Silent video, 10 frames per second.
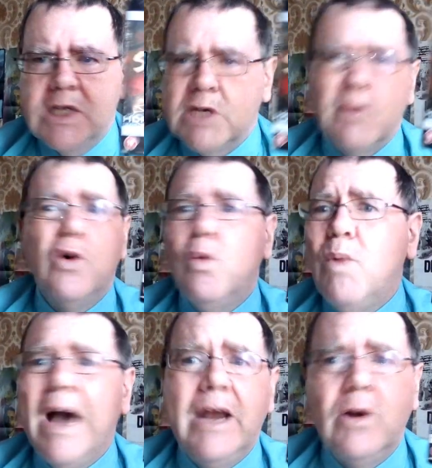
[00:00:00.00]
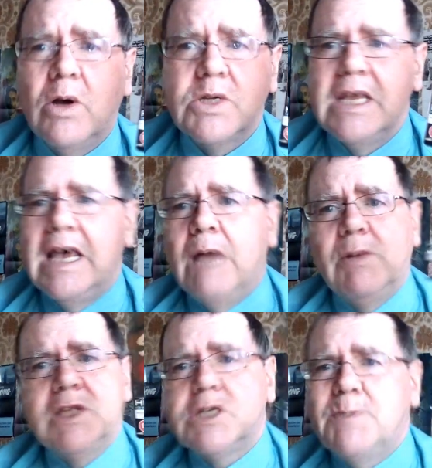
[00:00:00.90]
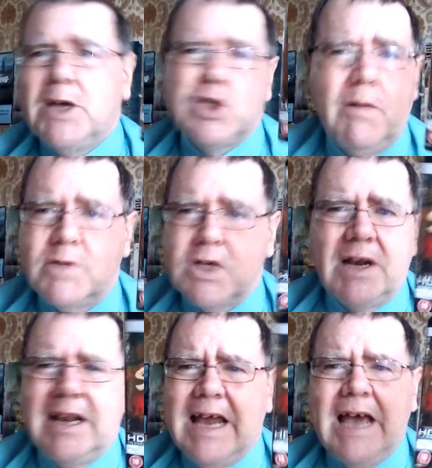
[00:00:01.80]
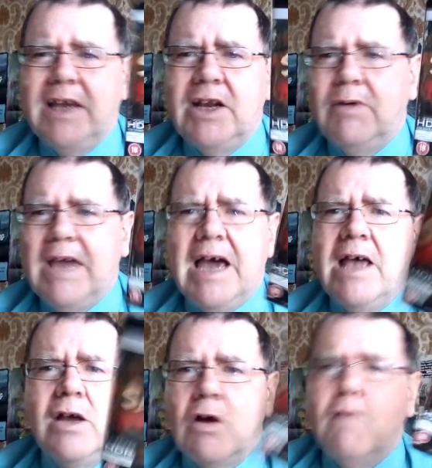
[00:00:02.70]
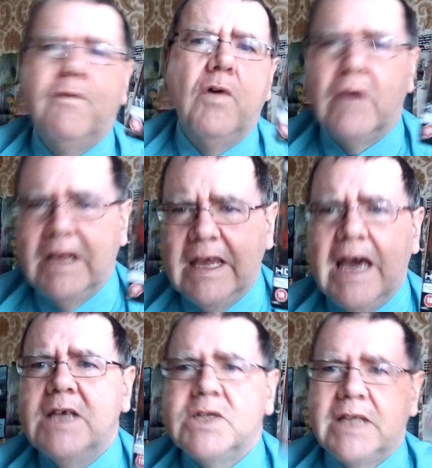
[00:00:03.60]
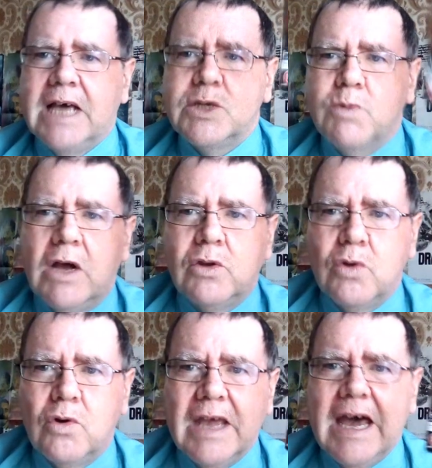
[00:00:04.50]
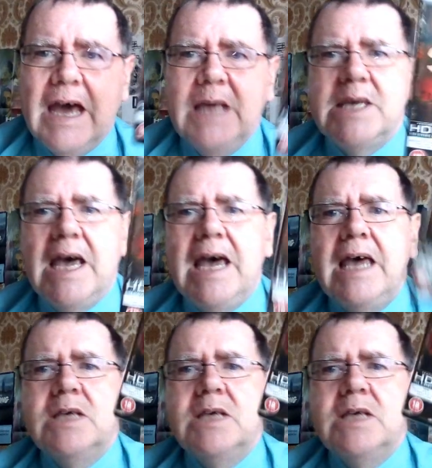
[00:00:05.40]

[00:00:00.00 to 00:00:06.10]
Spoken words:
So I thought, why not? And with the special offers on and that, you know, yeah, go for it, yeah. So that is what I've done, guys, yeah.